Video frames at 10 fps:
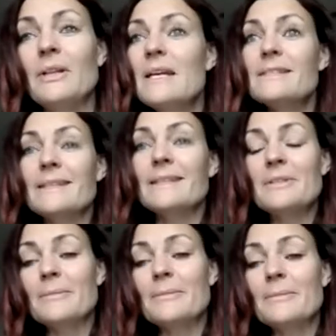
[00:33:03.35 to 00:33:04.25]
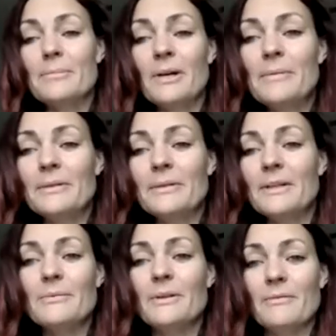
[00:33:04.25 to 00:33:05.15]
Sometimes the popular
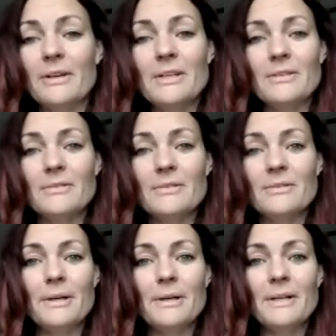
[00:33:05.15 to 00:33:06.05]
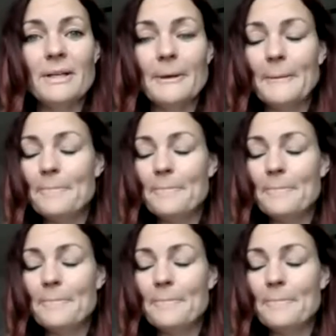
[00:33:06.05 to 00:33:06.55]
kids would invite you to a party, right?